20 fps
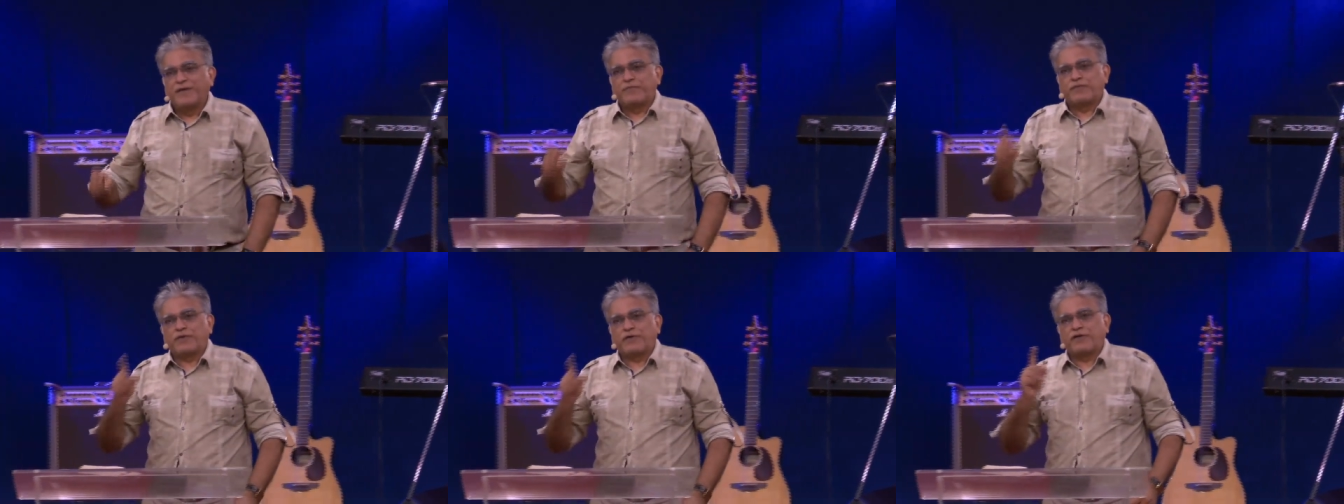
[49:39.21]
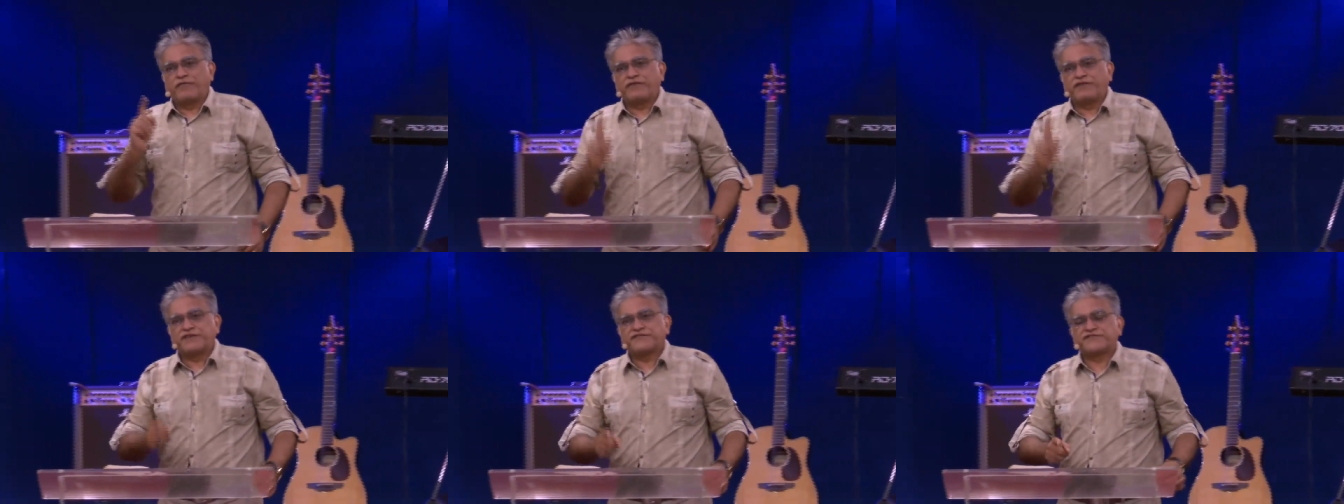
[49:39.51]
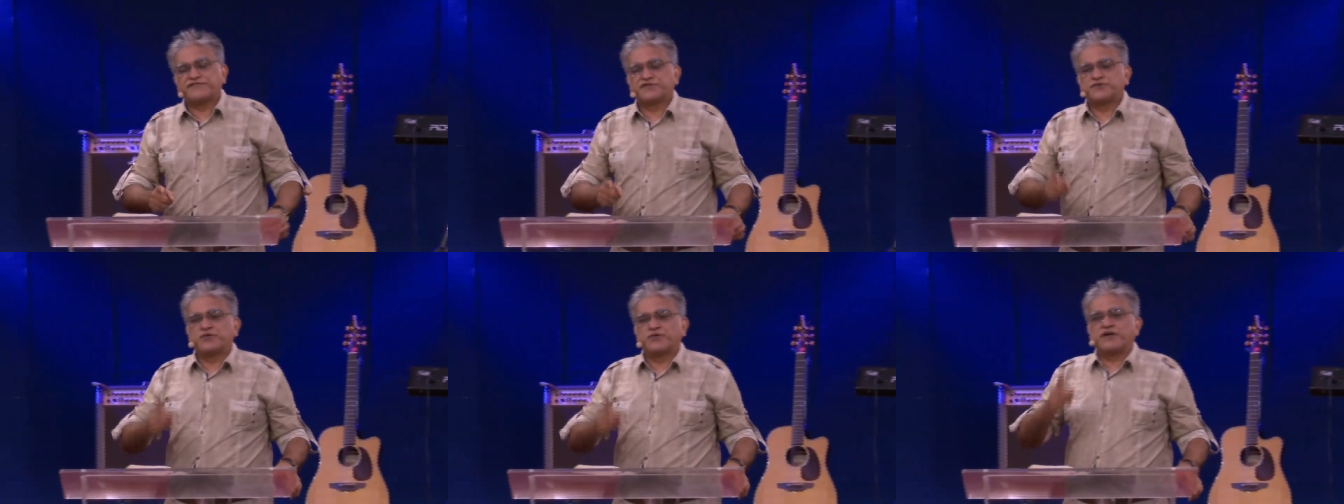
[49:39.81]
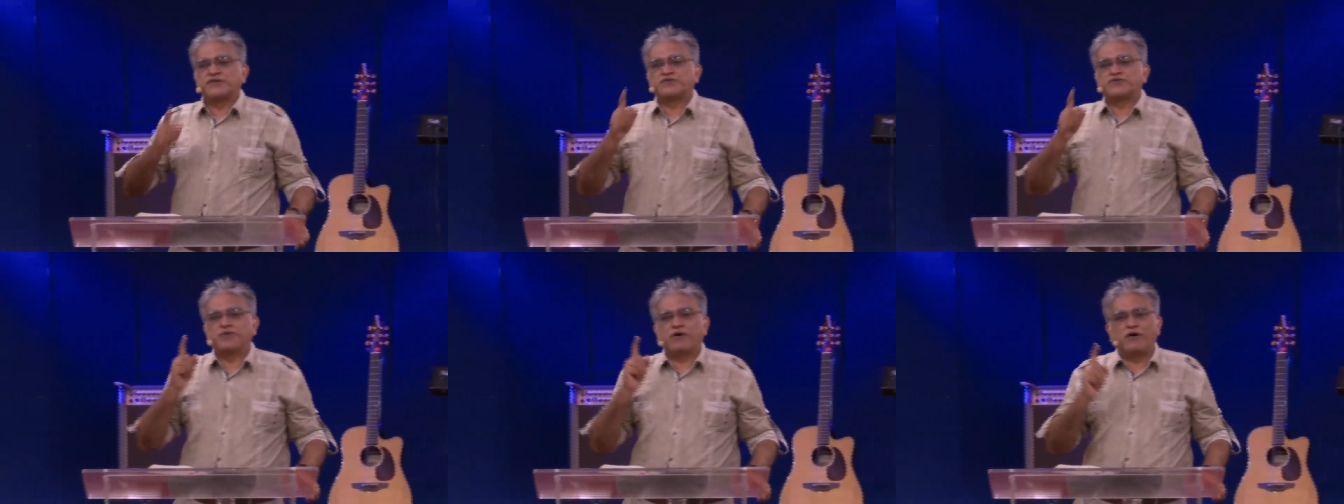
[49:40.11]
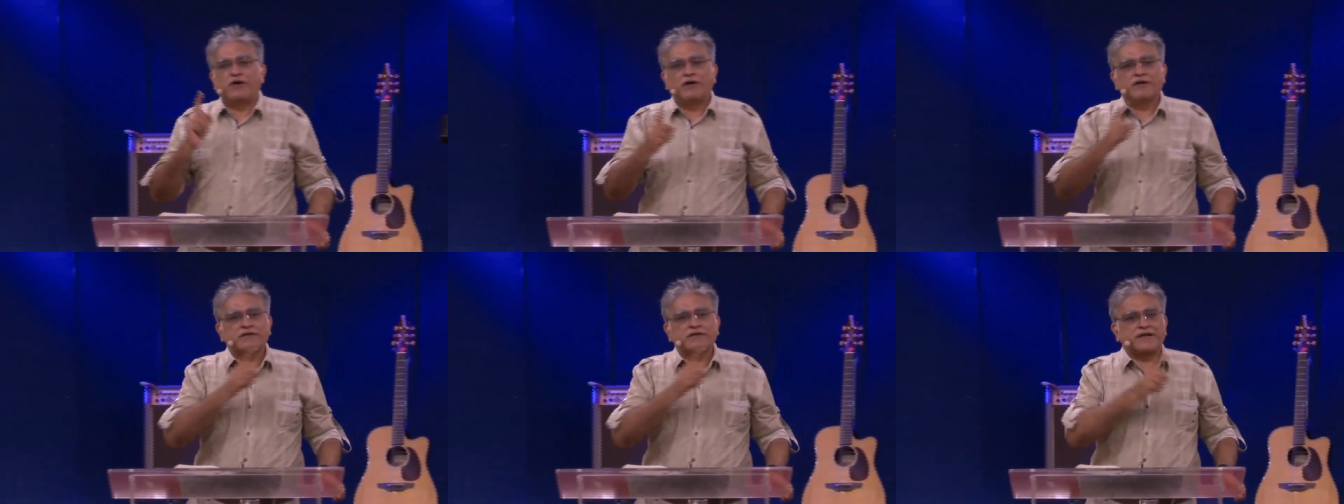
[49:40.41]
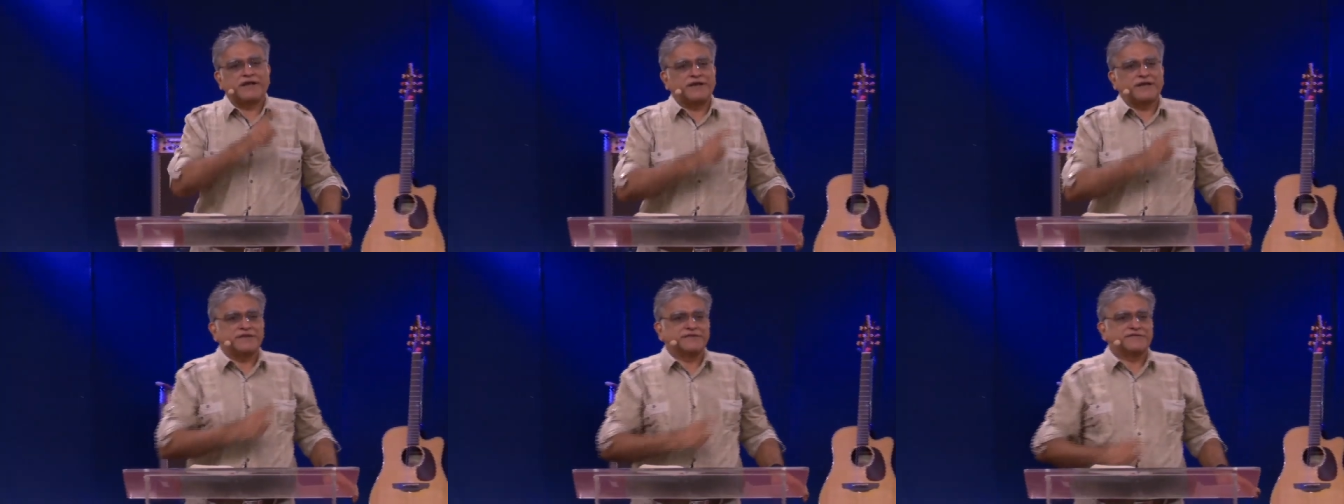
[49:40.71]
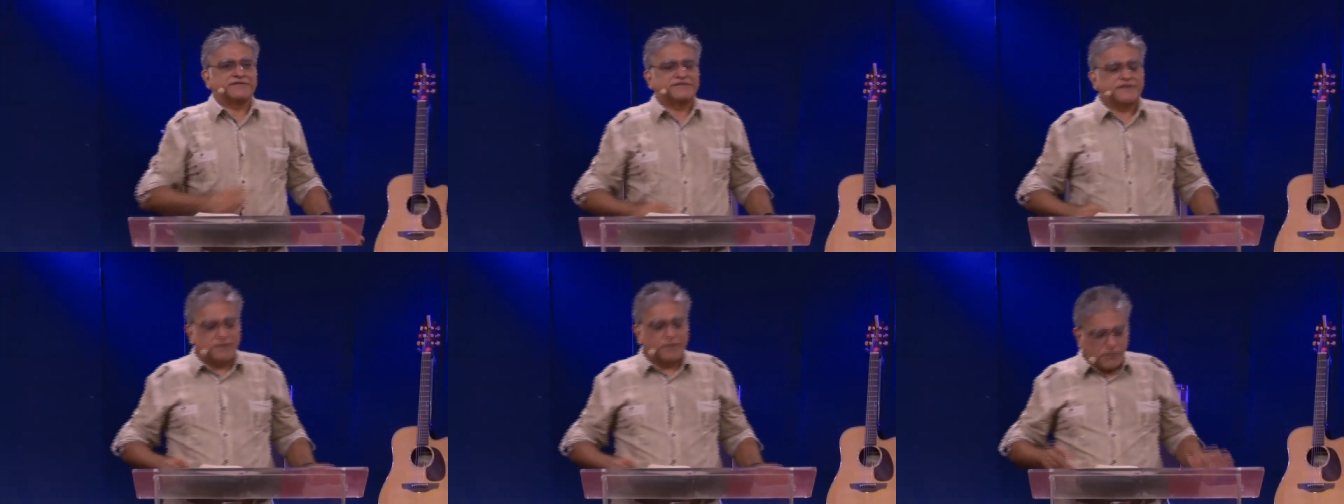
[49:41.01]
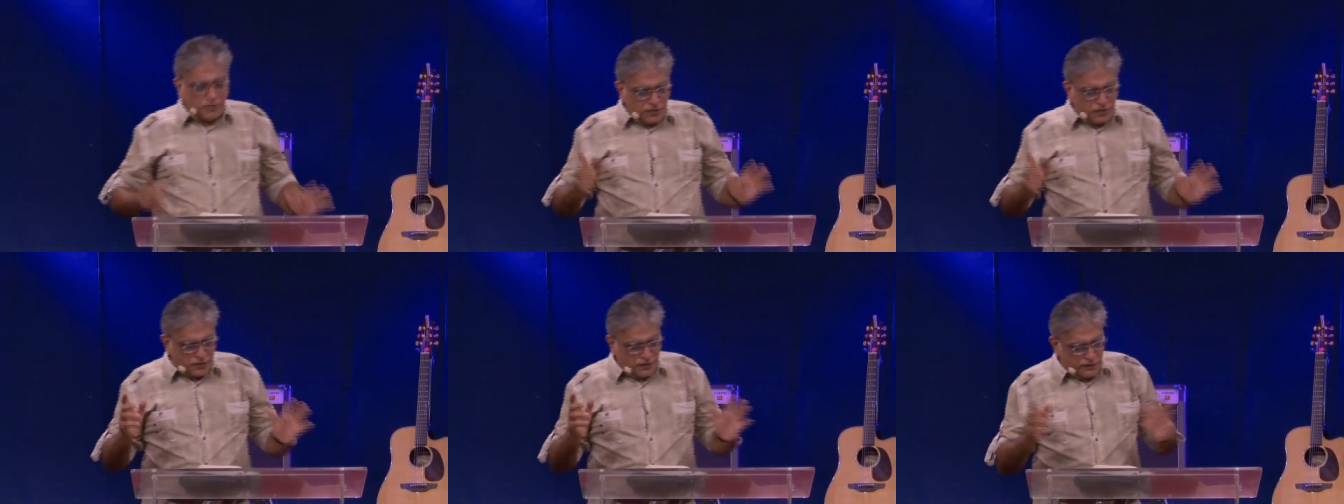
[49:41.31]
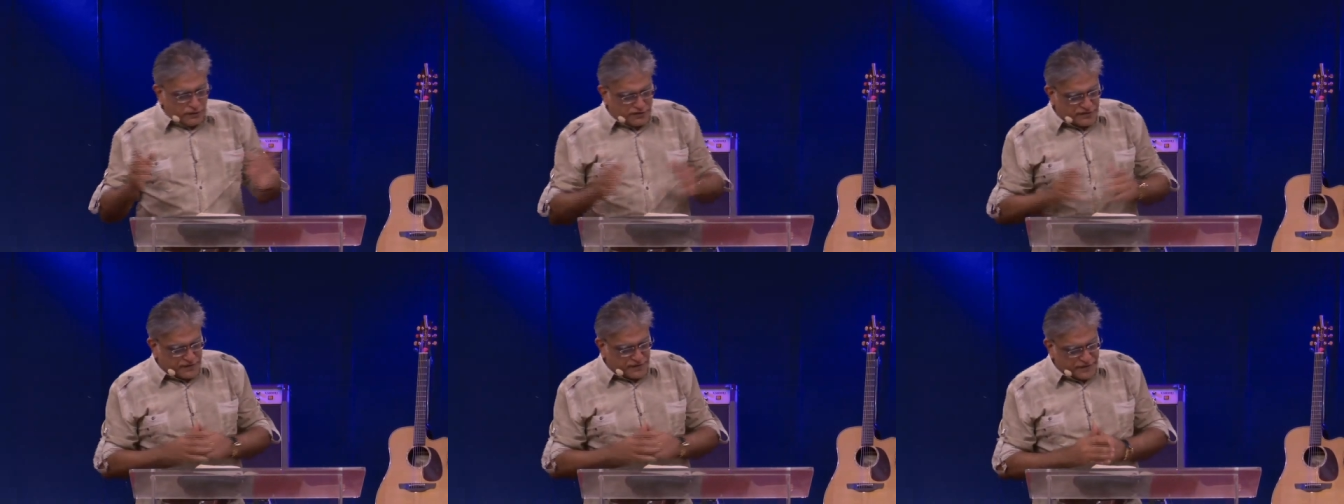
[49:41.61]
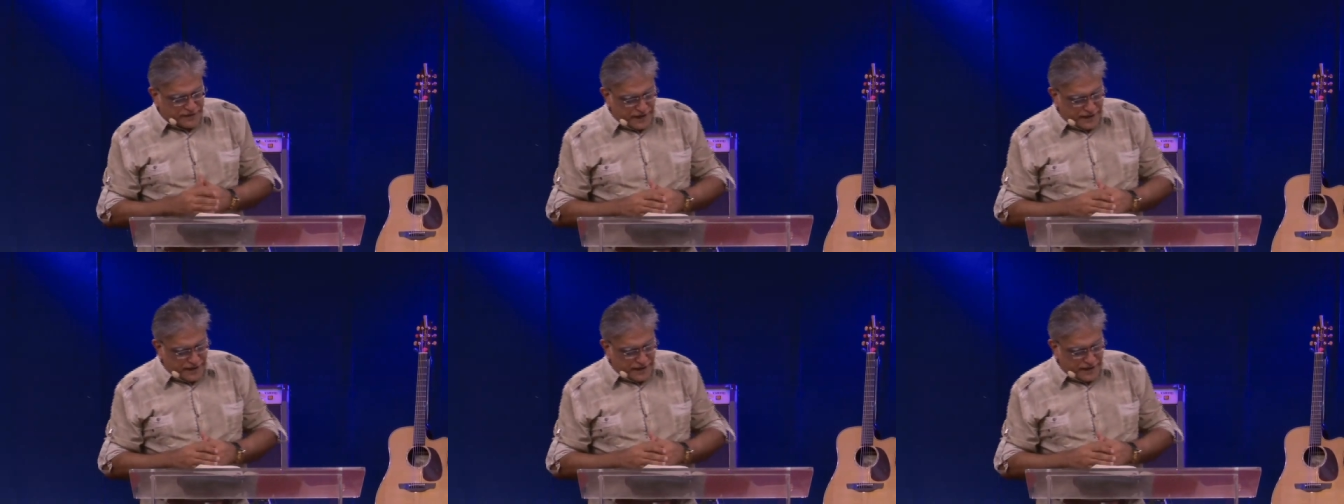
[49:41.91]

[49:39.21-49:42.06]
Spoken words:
profits you unto all things. I'm going to close with